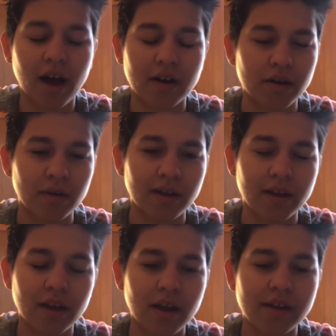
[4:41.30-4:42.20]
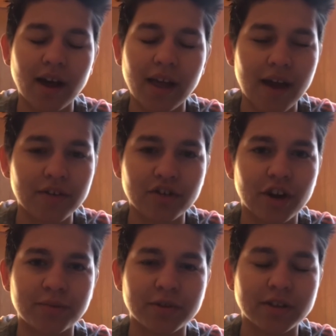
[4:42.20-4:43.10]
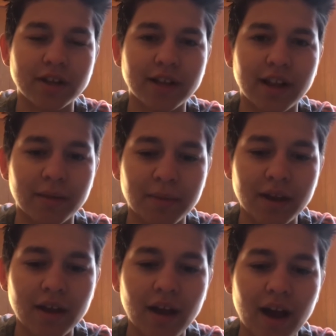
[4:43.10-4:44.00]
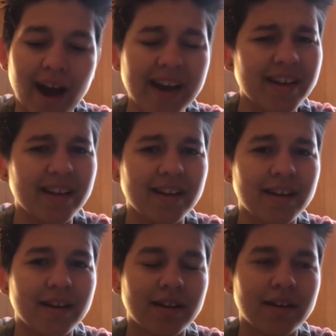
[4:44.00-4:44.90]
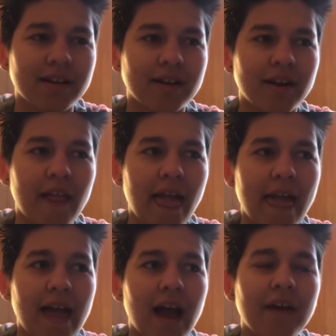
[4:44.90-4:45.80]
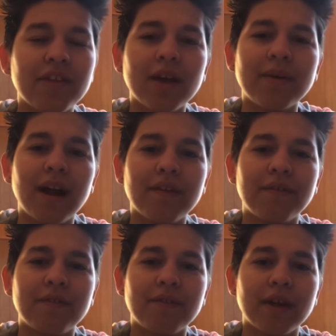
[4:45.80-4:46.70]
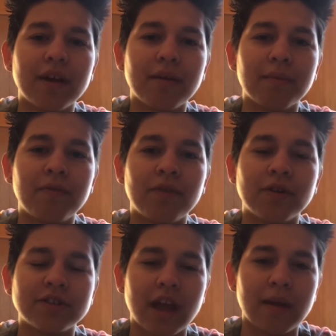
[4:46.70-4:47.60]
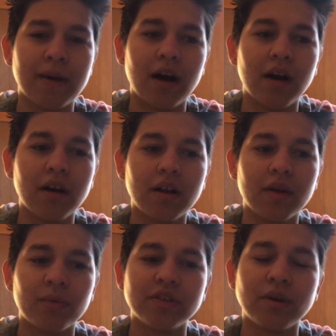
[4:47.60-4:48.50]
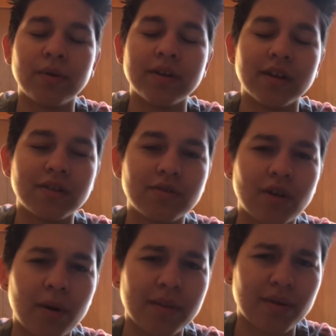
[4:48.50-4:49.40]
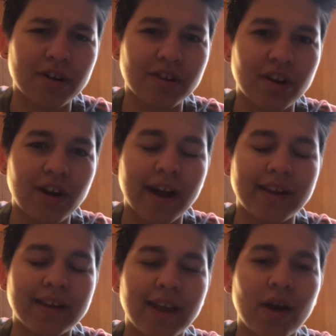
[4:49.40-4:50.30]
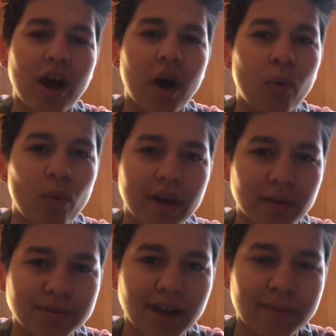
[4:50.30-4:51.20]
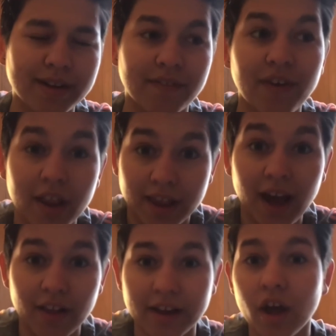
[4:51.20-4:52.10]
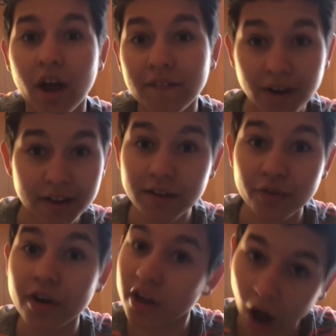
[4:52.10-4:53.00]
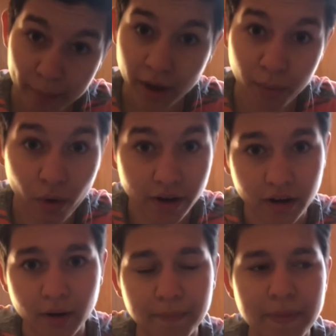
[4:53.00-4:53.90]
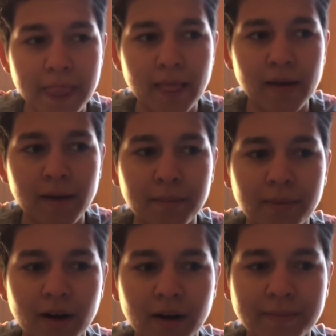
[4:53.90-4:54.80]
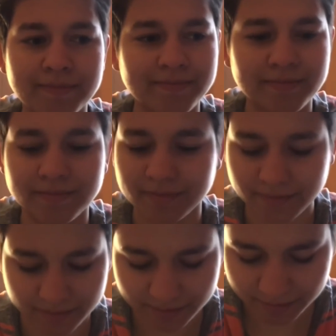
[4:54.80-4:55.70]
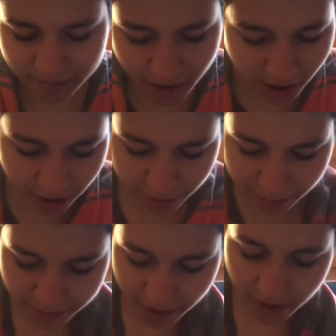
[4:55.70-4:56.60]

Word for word: I don't know, like not every trans person does that. Like me, I I feel like when I like first came out, when someone did call me the wrong gender, I did get way upset because I'm finally out, like finally free, call me a boy, you know. But I don't know.